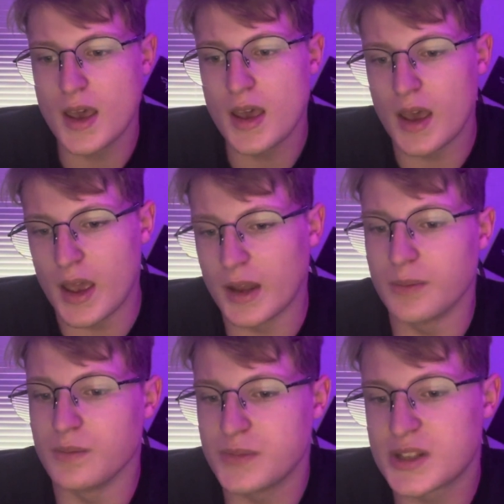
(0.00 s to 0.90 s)

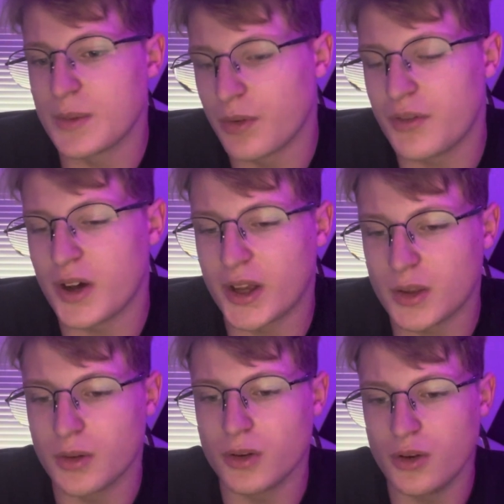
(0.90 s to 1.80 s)
and simplifying
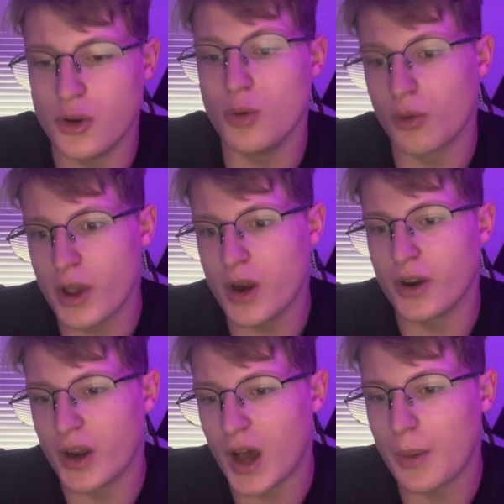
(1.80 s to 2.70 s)
the numerator and
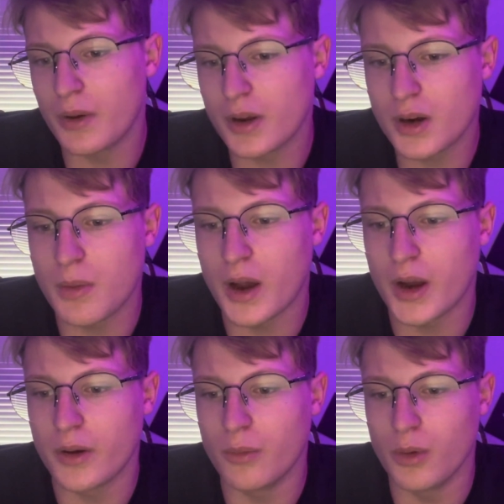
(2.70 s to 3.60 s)
denominator
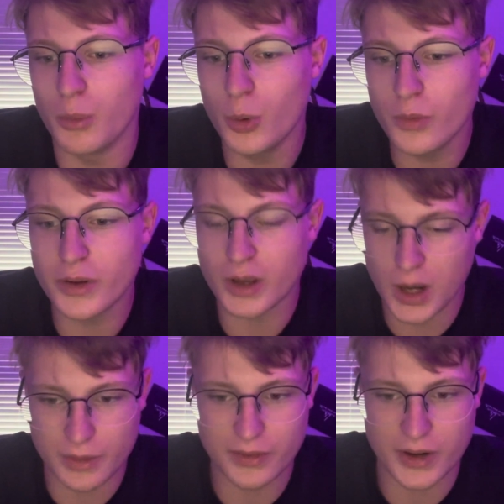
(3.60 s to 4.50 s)
by removing
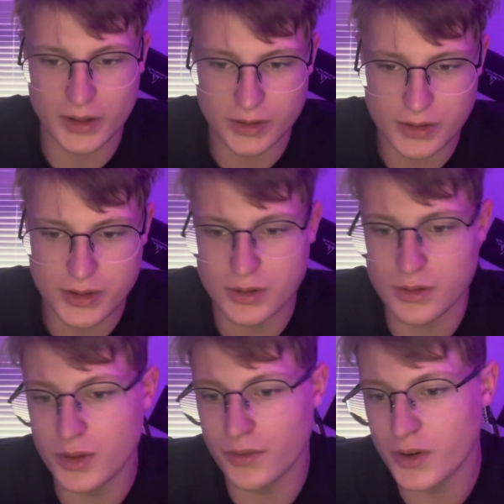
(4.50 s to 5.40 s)
common factors. To
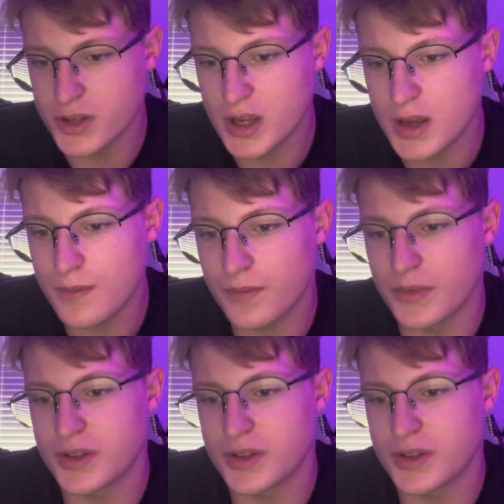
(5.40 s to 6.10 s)
do the first step, this